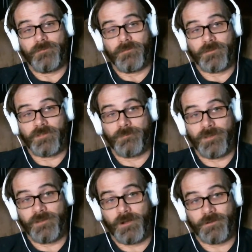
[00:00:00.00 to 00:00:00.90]
because my
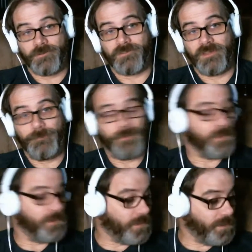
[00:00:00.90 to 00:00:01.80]
daughter's sleeping and
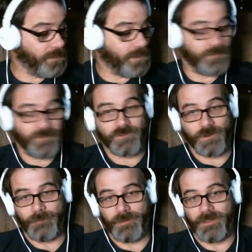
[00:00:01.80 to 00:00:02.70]
then I'm not
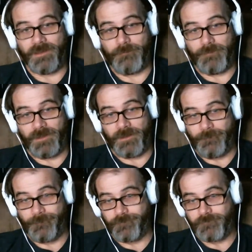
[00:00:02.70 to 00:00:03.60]
disturbing anybody.
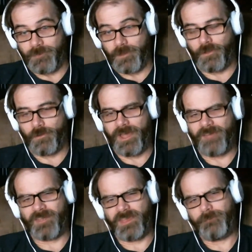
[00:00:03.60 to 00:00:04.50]
Although I have
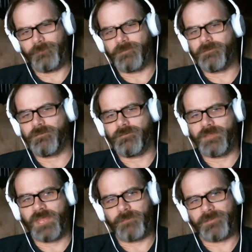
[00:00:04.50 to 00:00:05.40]
to keep it
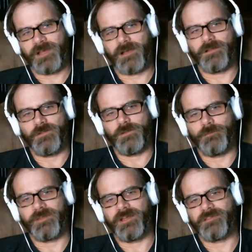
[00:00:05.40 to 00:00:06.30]
down a little
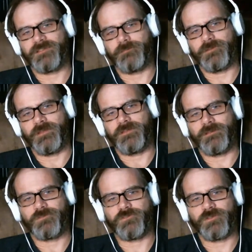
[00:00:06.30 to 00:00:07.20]
bit as
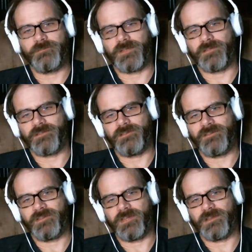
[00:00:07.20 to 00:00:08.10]
I'm streaming, because I
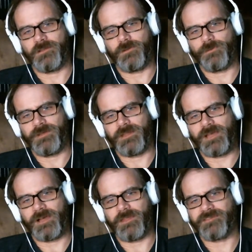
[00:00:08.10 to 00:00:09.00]
tend to get a little bit
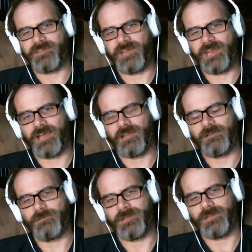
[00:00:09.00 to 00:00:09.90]
loud. Like tonight I got a
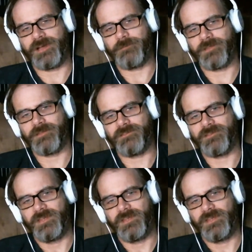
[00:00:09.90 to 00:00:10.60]
little bit loud because